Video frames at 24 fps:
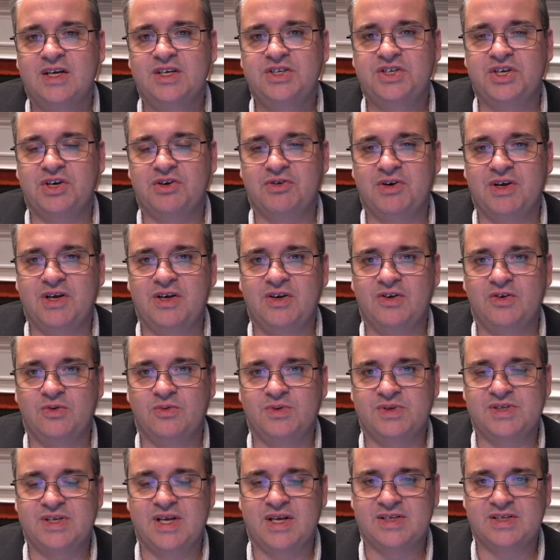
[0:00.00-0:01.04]
Cherry Hill
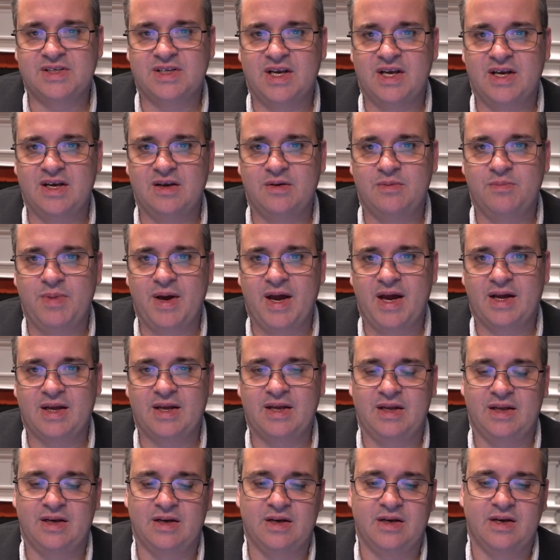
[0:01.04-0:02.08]
was designated back
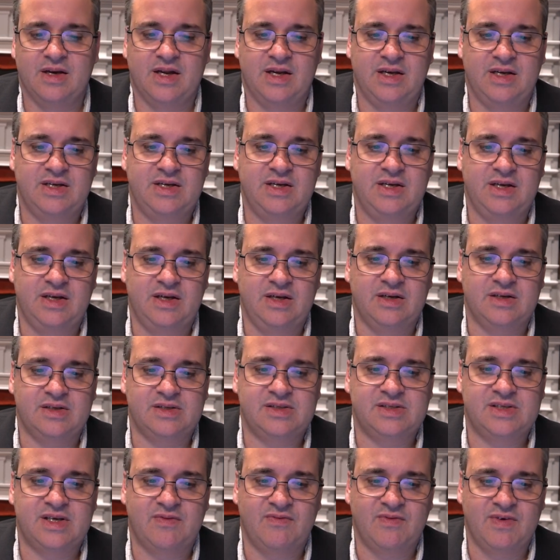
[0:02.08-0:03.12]
in
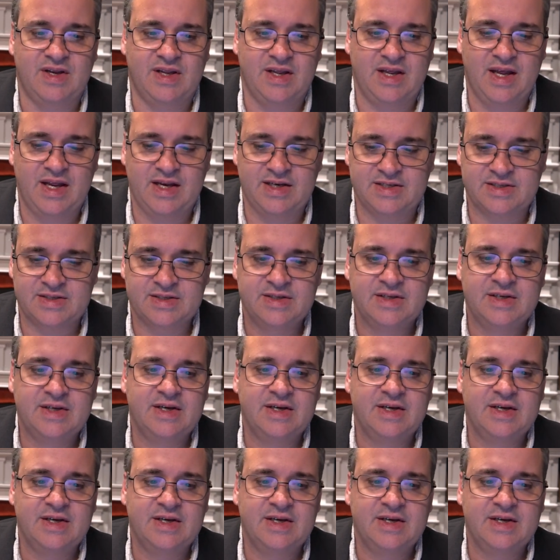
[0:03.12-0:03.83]
1978.